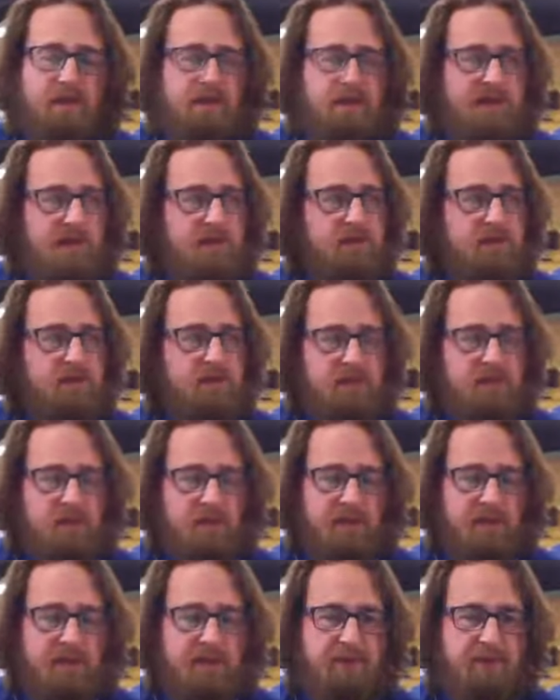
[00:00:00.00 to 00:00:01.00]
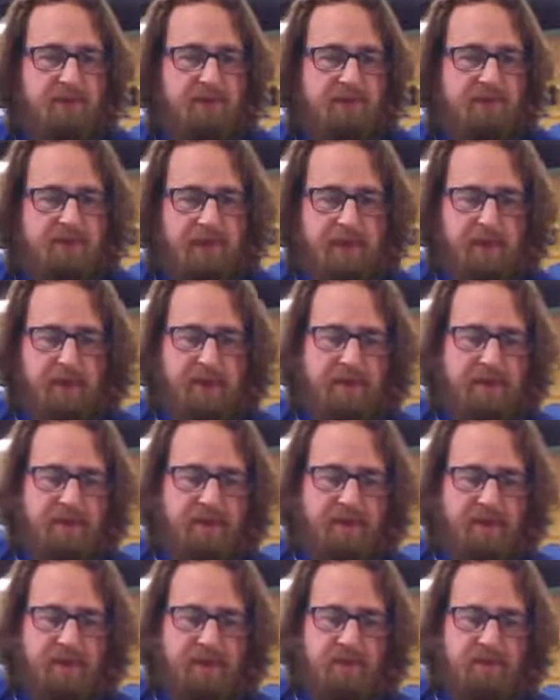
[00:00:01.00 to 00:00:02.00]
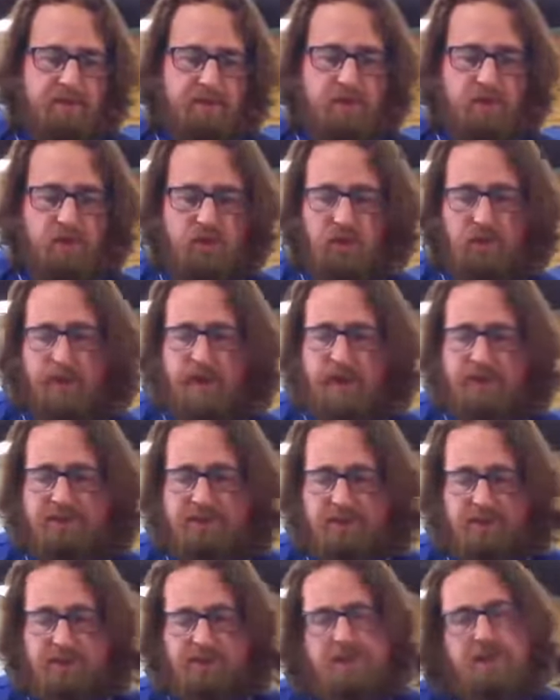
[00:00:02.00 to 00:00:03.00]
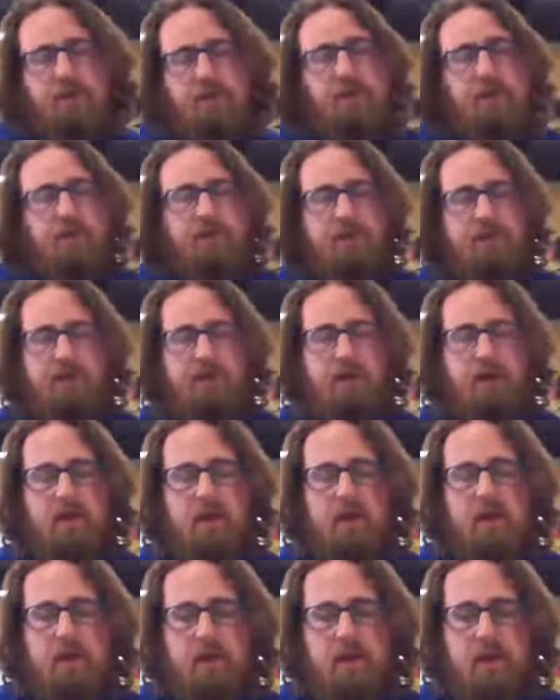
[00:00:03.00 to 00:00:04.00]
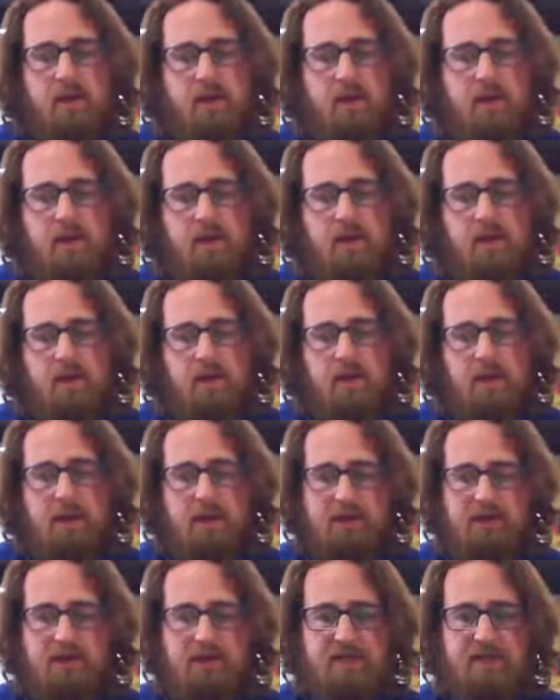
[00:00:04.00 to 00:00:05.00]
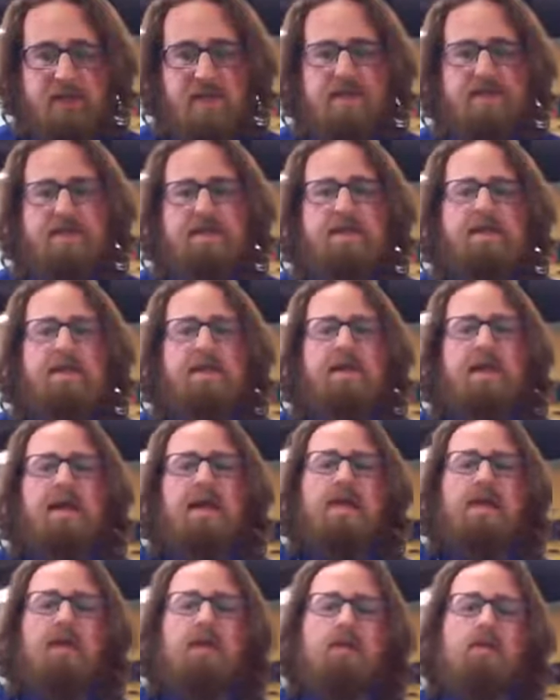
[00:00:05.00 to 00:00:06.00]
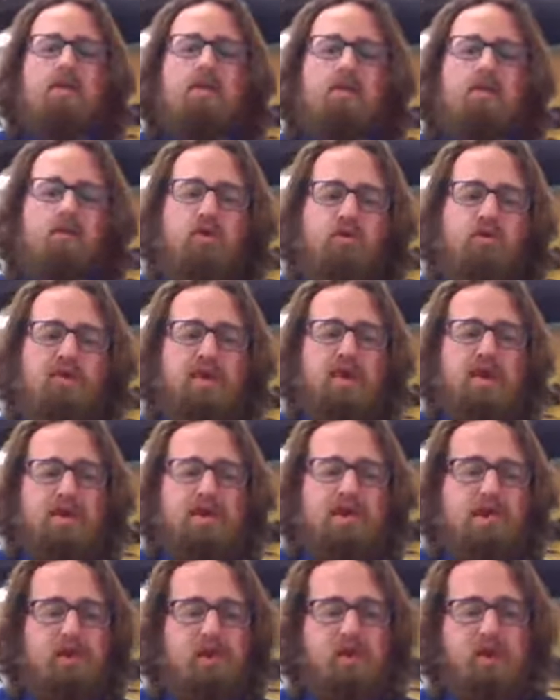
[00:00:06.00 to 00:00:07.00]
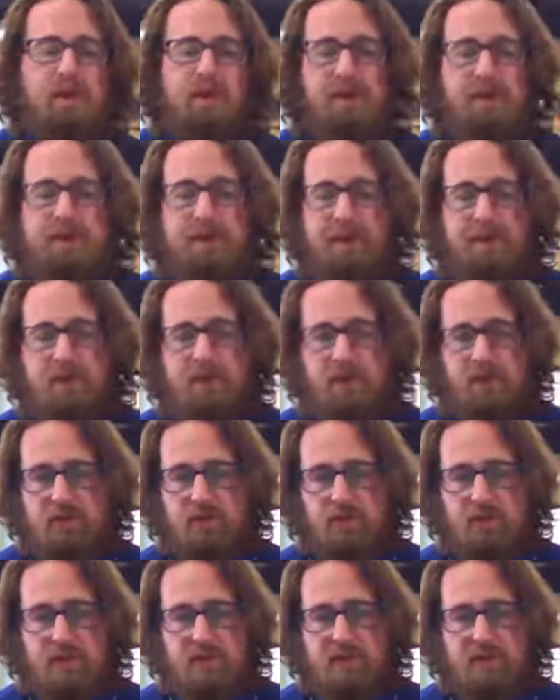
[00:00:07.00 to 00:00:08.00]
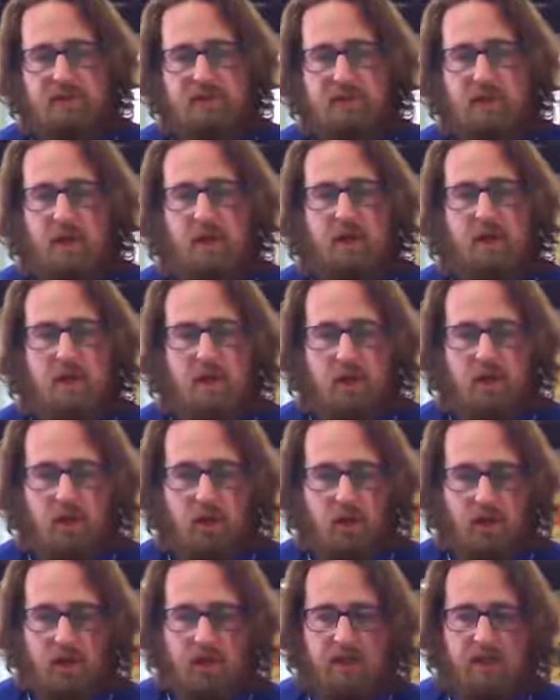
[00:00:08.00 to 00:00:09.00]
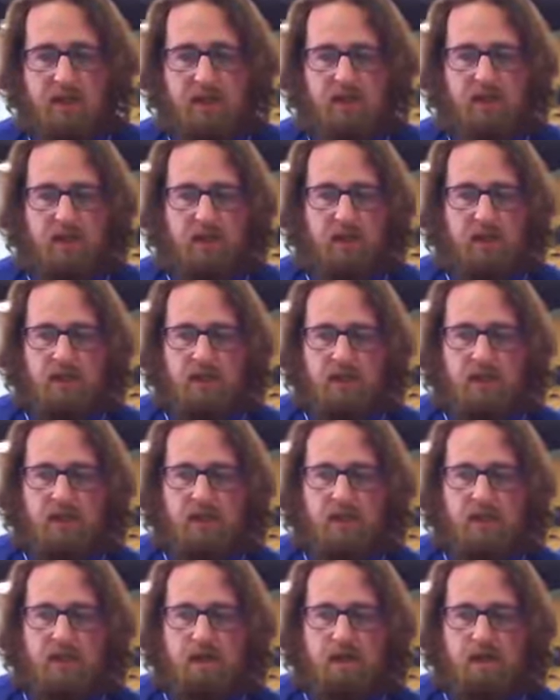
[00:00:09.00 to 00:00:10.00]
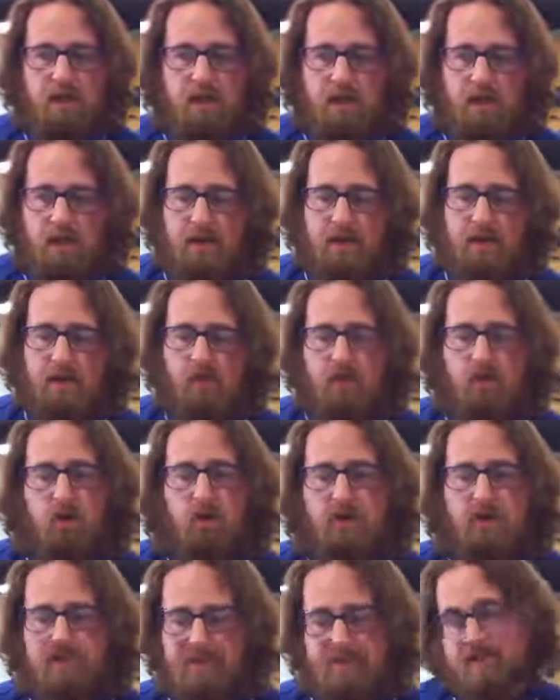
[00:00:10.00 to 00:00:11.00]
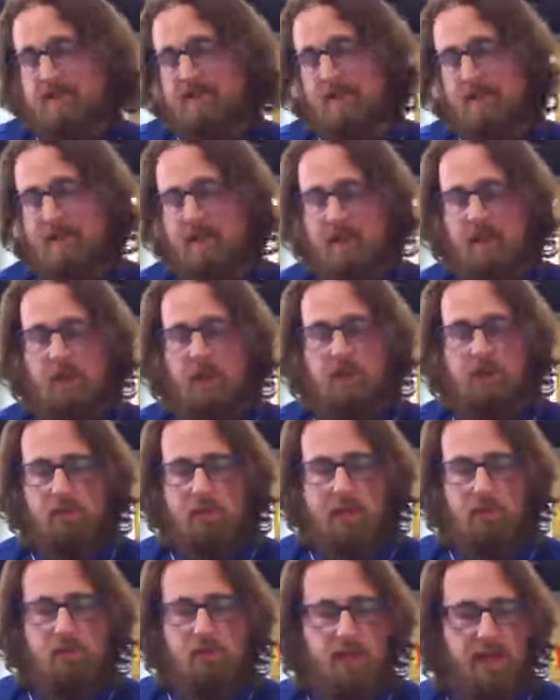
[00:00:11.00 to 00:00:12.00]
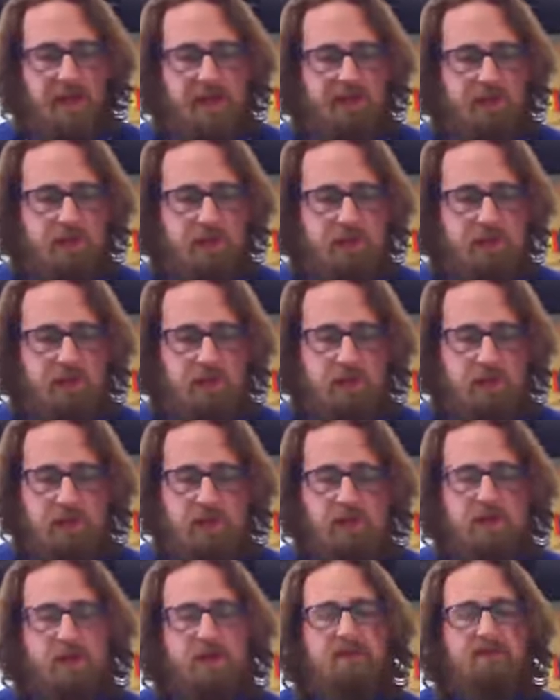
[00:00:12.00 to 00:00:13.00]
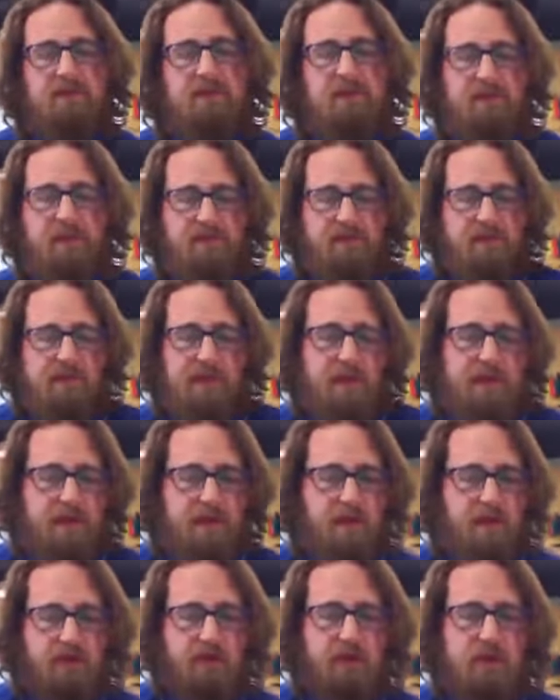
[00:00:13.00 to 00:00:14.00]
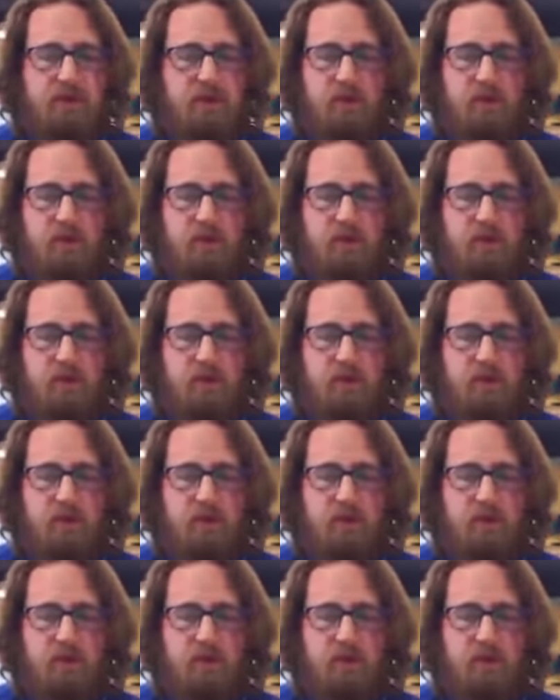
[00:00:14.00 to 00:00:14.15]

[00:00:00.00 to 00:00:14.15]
that you do get. And then you'll have to stick with exercising and moving that shoulder and keeping those stretches going more consistently than other people will have to. If you have a young and healthy